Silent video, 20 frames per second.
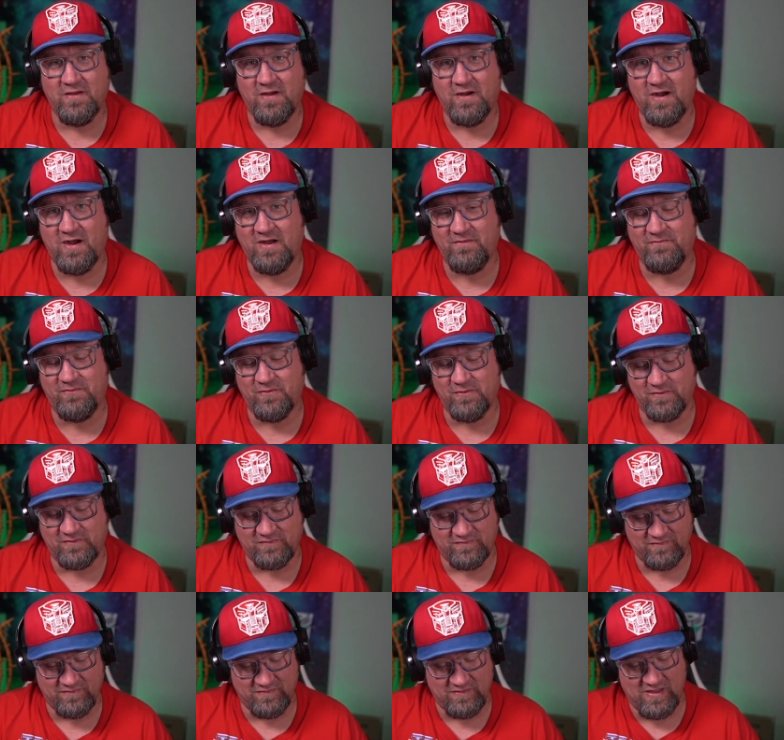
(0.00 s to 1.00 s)
Alright
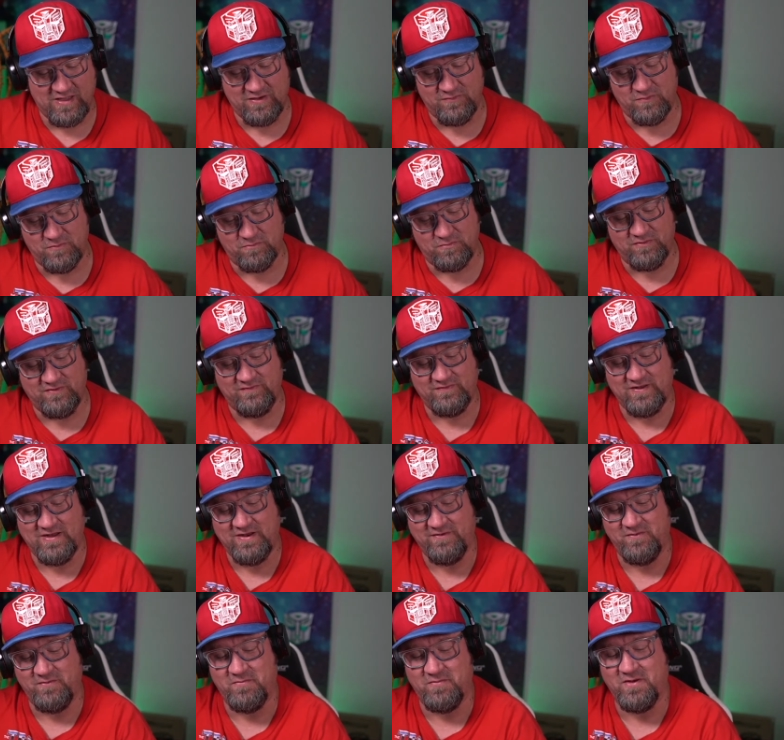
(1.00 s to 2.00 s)
folks, I do appreciate
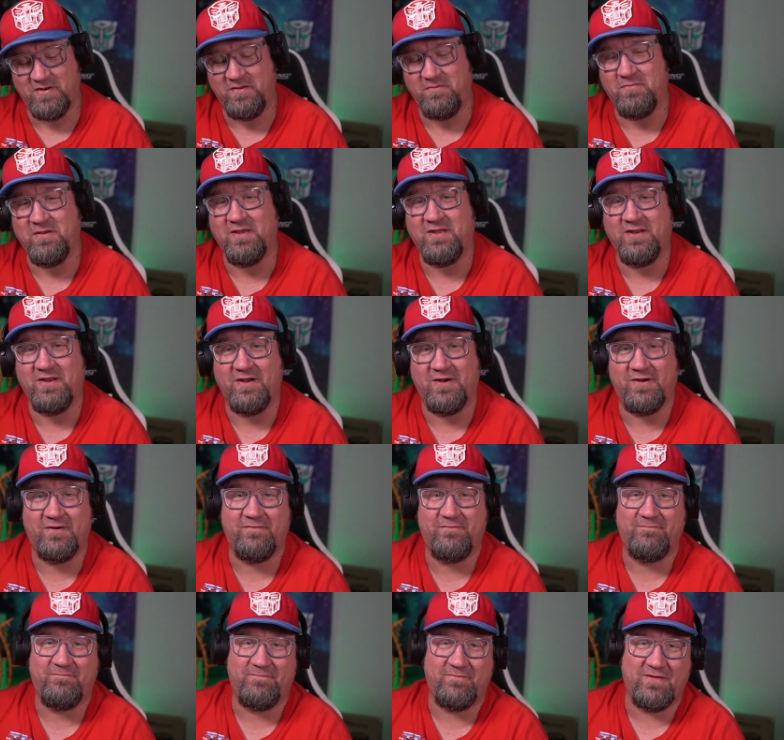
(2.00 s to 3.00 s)
everybody being here.
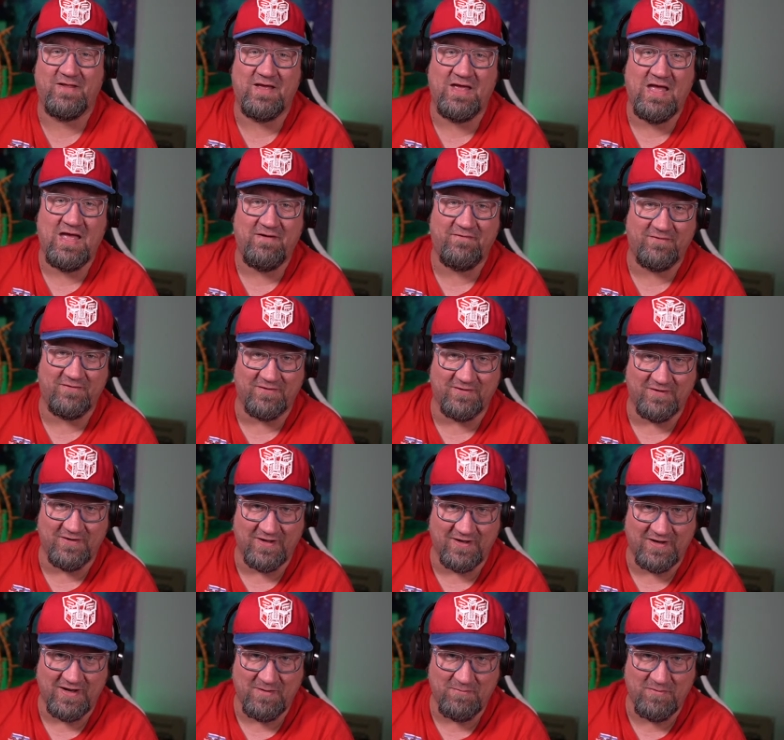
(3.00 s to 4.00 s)
Have a good
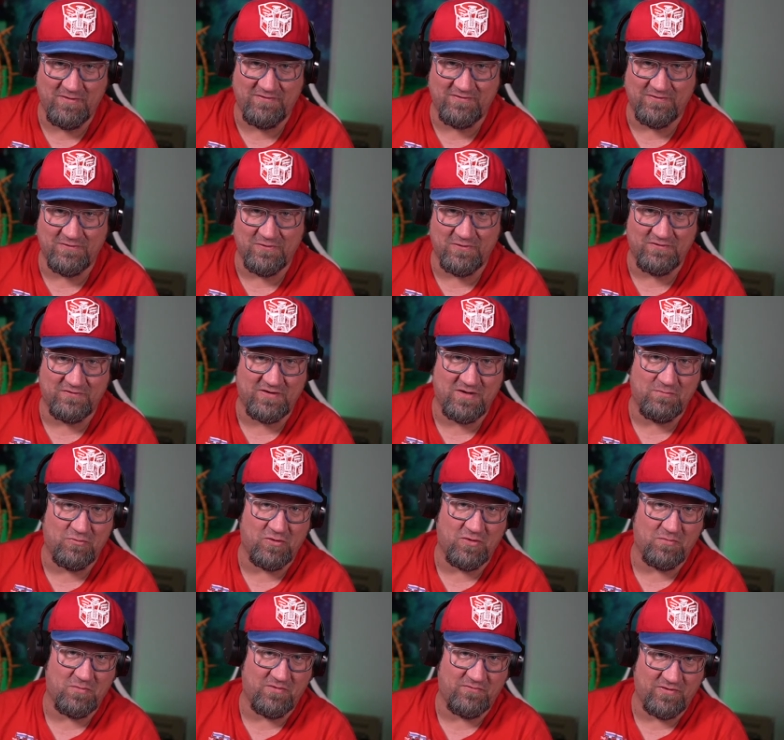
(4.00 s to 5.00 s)
night. I'm Engineer Hoist. Keep
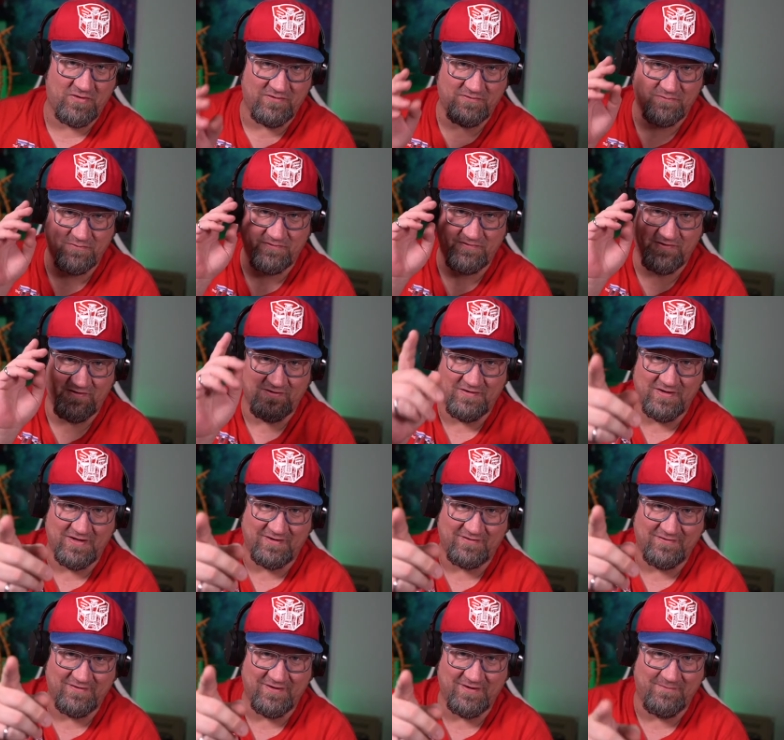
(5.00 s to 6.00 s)
rolling, my friends. We'll see you
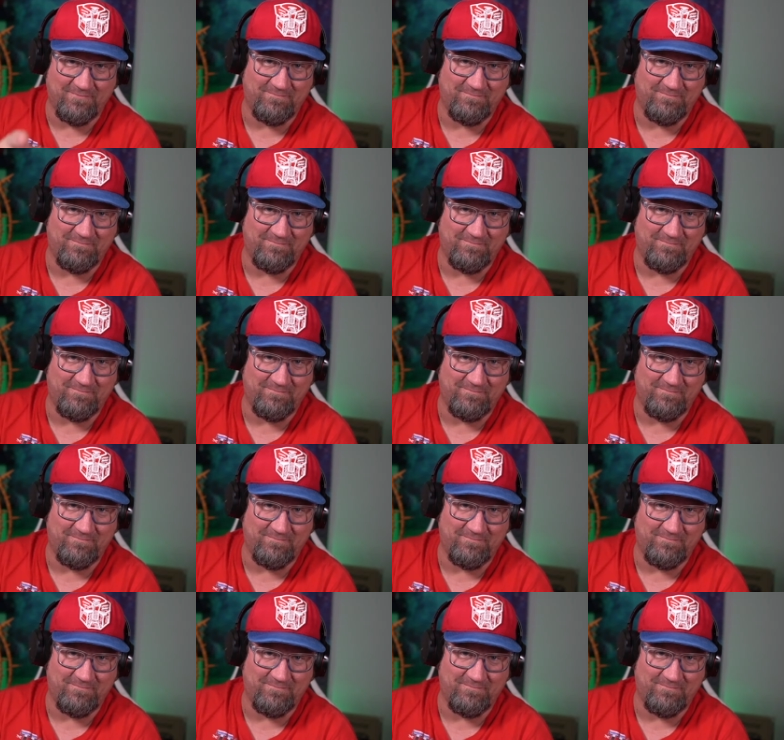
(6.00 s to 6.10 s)
next time.